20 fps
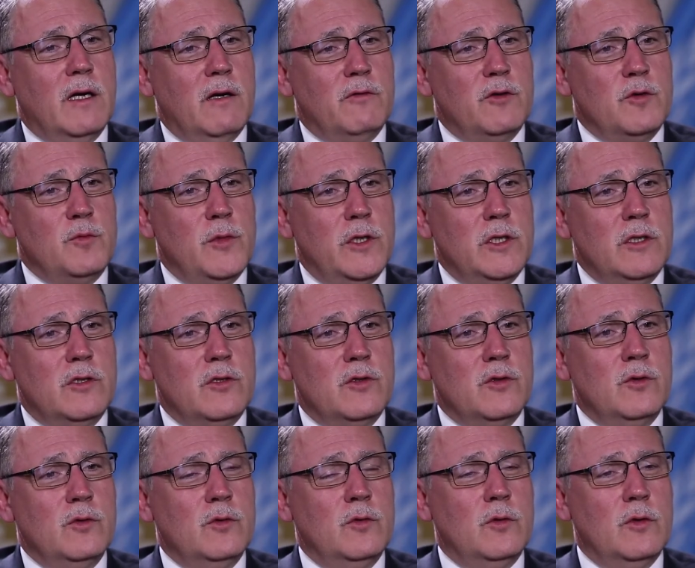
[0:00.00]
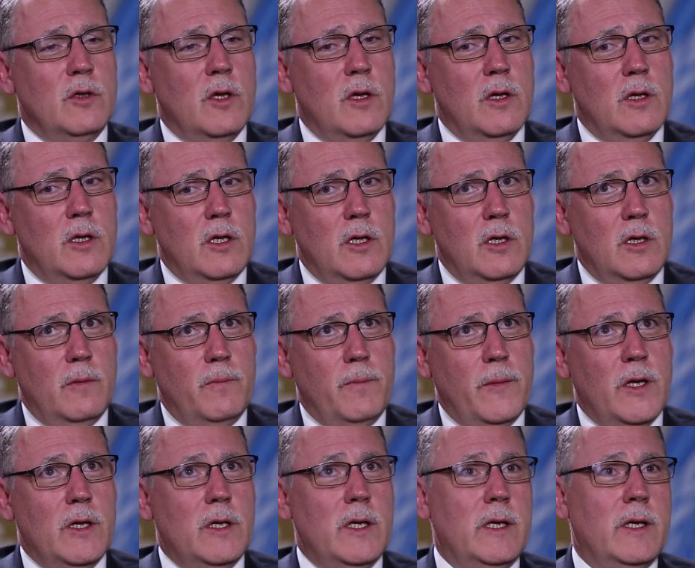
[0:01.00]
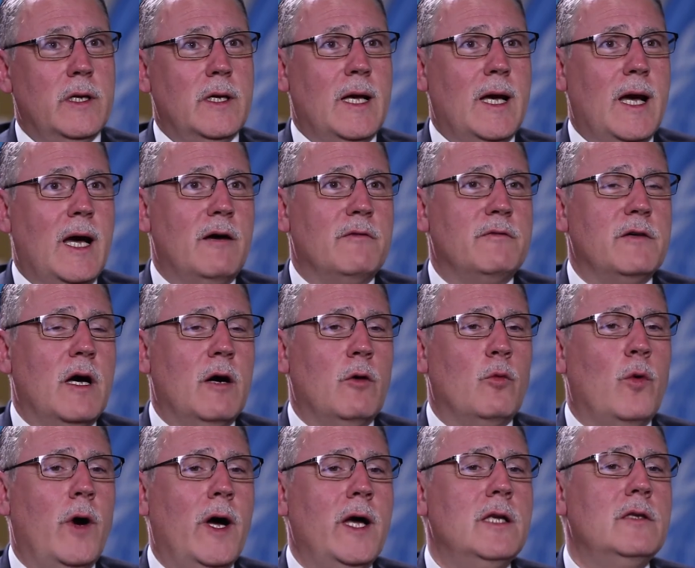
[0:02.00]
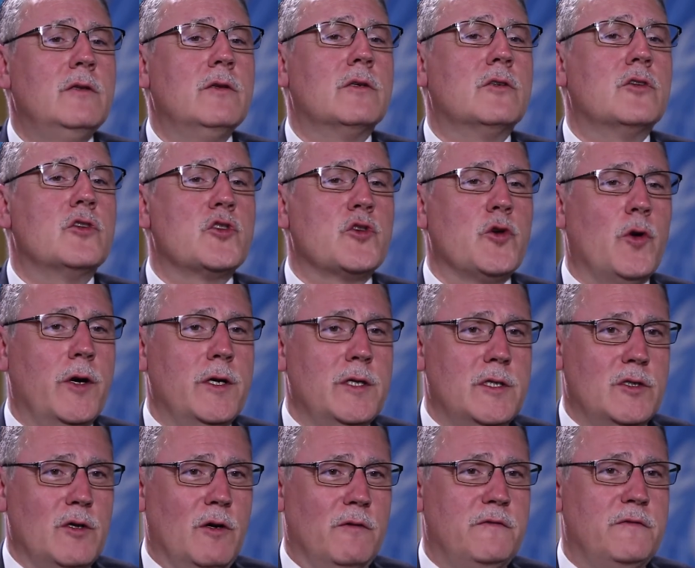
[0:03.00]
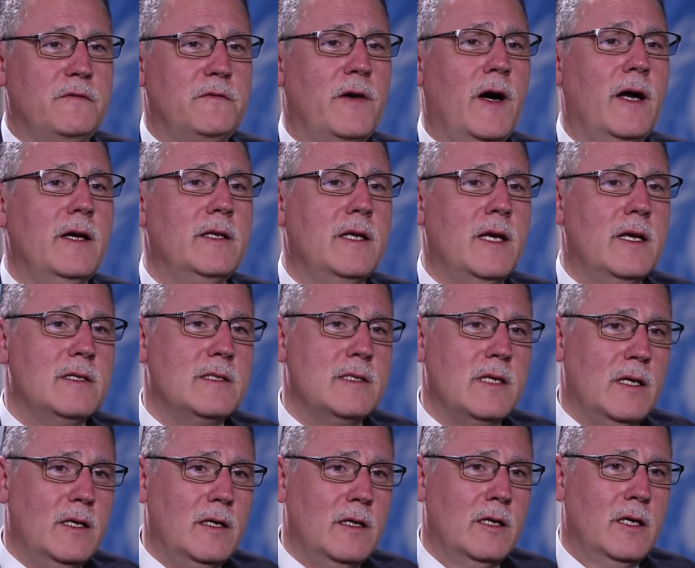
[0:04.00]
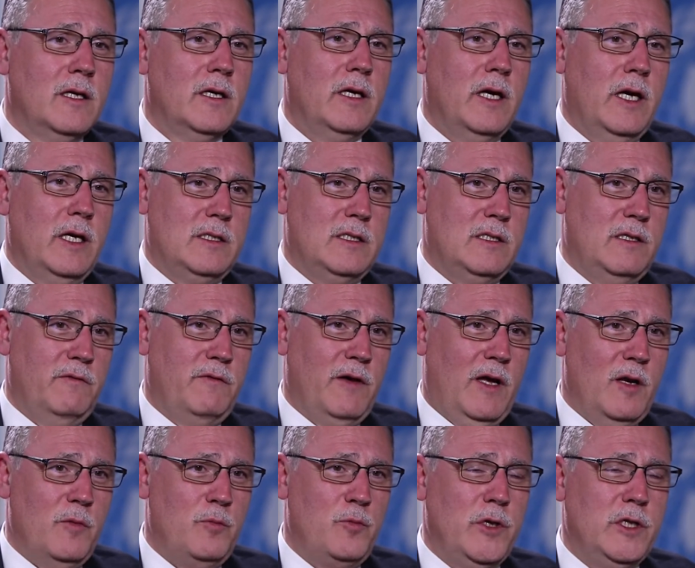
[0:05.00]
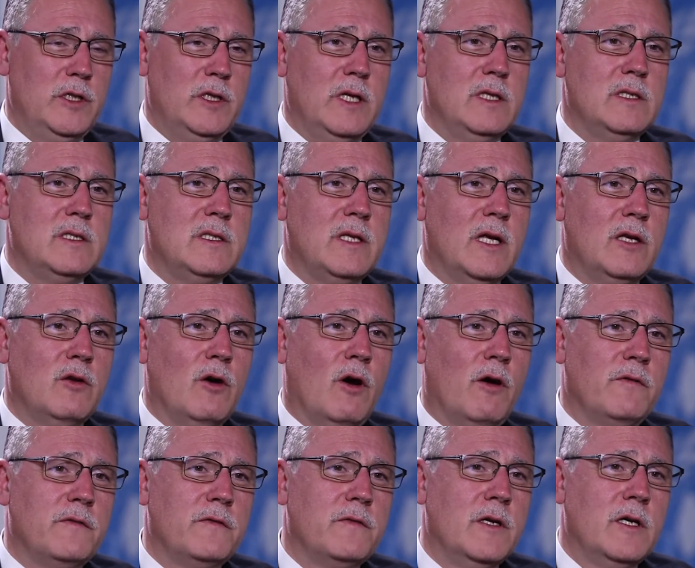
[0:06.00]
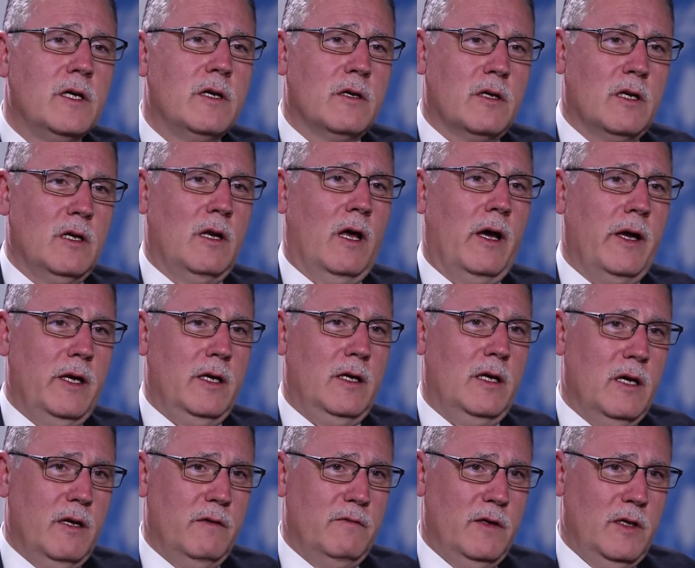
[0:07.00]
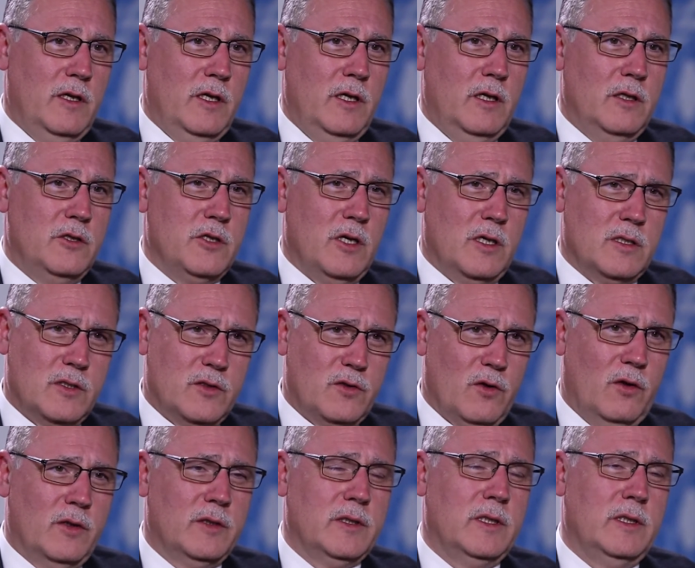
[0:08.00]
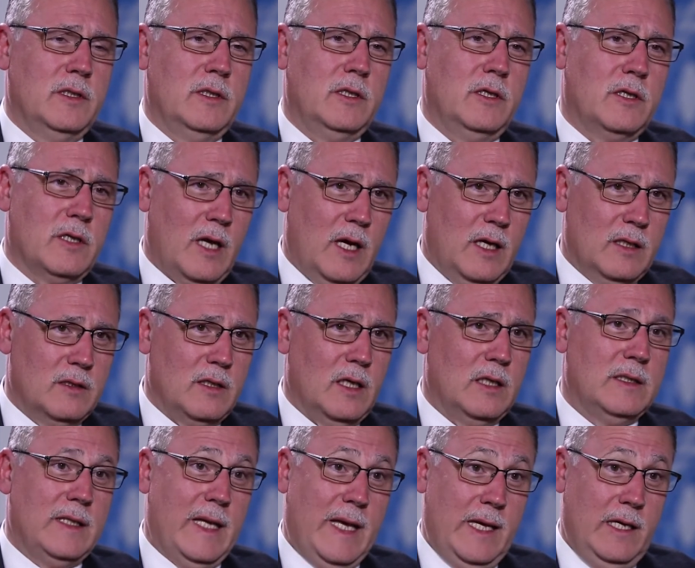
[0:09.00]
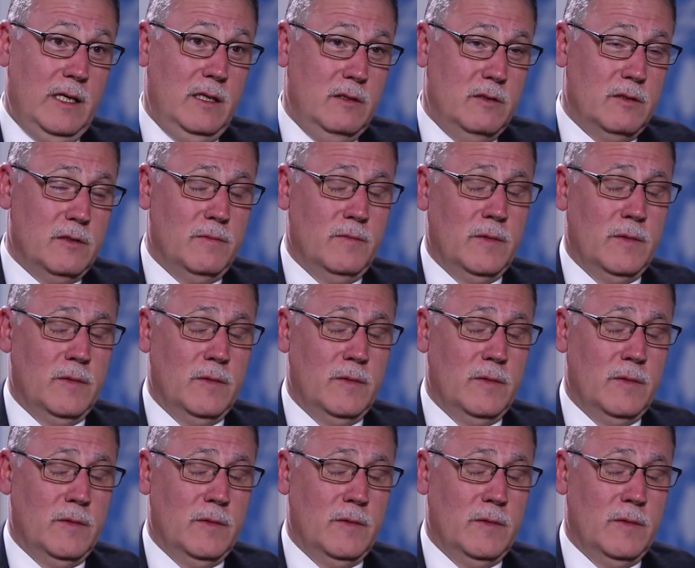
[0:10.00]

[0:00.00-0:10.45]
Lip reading: government to have a wider choice of financing its development instead of relying heavily just on grant and aid.